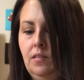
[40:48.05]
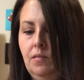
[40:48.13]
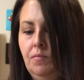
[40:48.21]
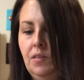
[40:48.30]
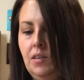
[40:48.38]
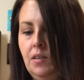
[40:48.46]

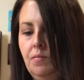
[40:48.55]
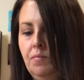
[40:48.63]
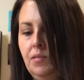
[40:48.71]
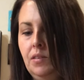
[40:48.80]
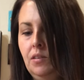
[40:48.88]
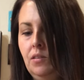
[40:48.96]

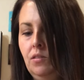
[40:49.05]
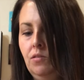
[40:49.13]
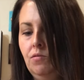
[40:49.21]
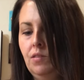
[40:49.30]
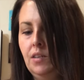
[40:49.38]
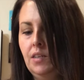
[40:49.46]
Sometimes the
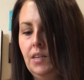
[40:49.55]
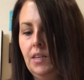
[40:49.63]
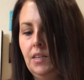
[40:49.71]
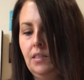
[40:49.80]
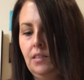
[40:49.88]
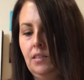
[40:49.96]
glue gun
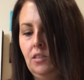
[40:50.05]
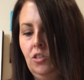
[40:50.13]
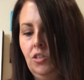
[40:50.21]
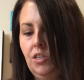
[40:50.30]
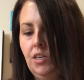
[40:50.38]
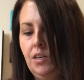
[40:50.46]
gets
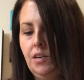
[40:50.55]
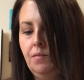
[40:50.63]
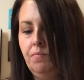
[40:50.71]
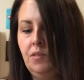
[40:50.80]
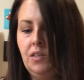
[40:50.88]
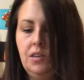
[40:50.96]

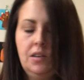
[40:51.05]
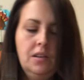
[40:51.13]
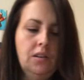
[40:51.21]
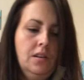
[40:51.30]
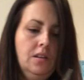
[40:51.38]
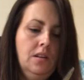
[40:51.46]
jammed.
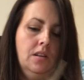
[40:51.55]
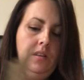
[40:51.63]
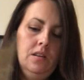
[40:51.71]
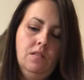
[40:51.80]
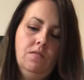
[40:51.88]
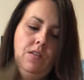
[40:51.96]

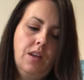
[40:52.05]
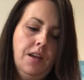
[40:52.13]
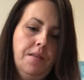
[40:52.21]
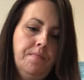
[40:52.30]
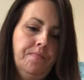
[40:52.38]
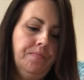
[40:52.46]

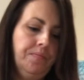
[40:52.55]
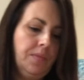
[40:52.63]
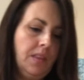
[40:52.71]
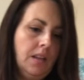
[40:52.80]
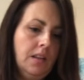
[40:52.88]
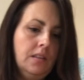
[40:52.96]
Okay,
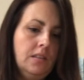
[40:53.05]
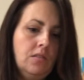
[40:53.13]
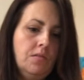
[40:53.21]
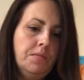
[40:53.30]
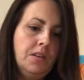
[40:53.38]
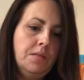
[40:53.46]
so
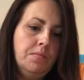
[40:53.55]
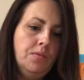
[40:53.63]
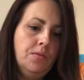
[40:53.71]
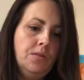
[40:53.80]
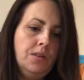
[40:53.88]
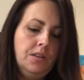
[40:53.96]
I'm going to
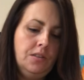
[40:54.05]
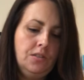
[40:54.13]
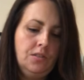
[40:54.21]
put